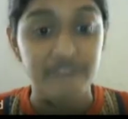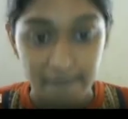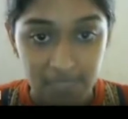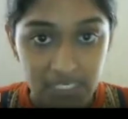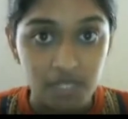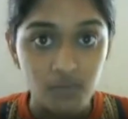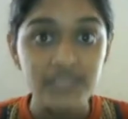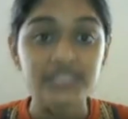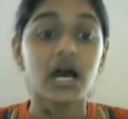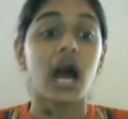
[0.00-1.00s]
familiar
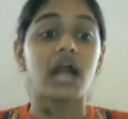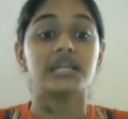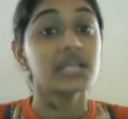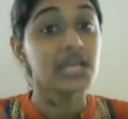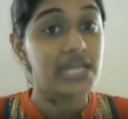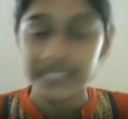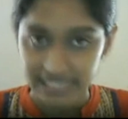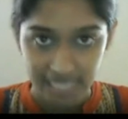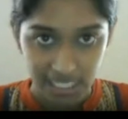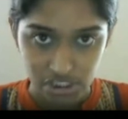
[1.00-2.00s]
with under
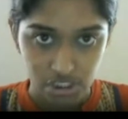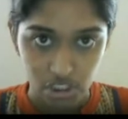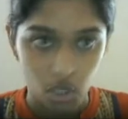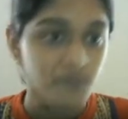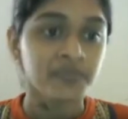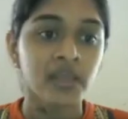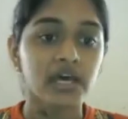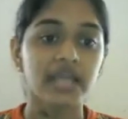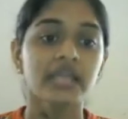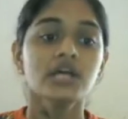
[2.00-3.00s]
international law,
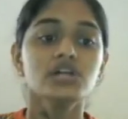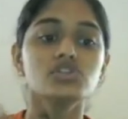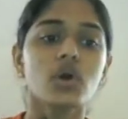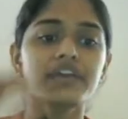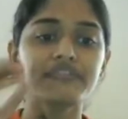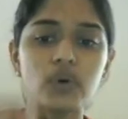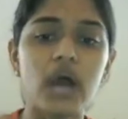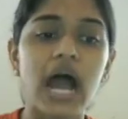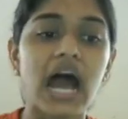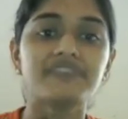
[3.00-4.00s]
right? So if you
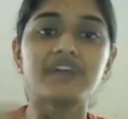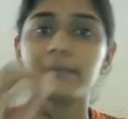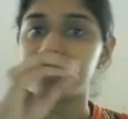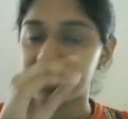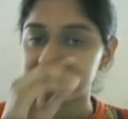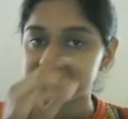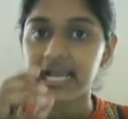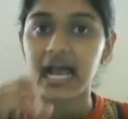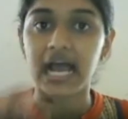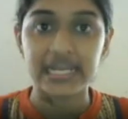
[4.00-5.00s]
have a
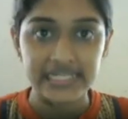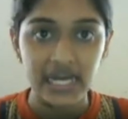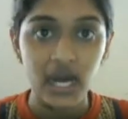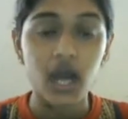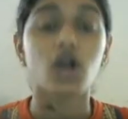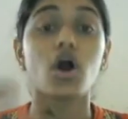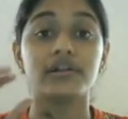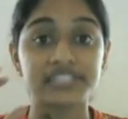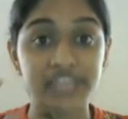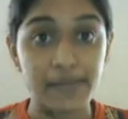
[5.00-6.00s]
basic idea, a
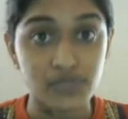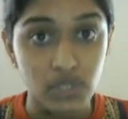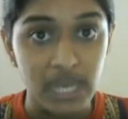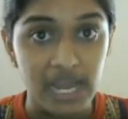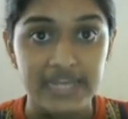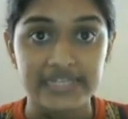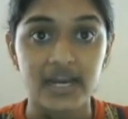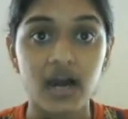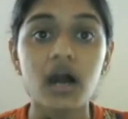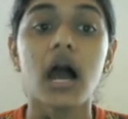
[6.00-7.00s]
conceptual
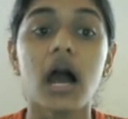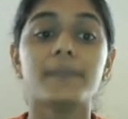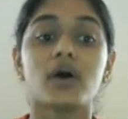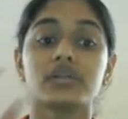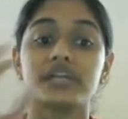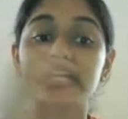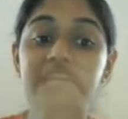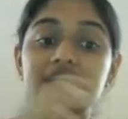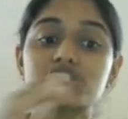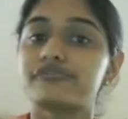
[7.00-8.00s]
idea about
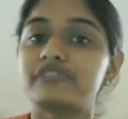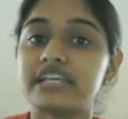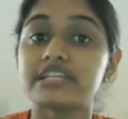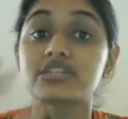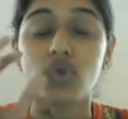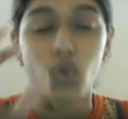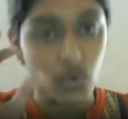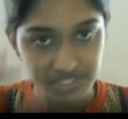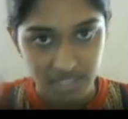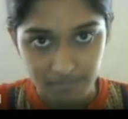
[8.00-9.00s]
each of these core
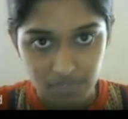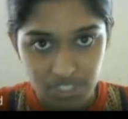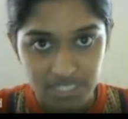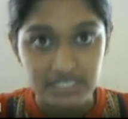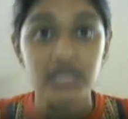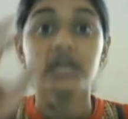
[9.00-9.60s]
subjects,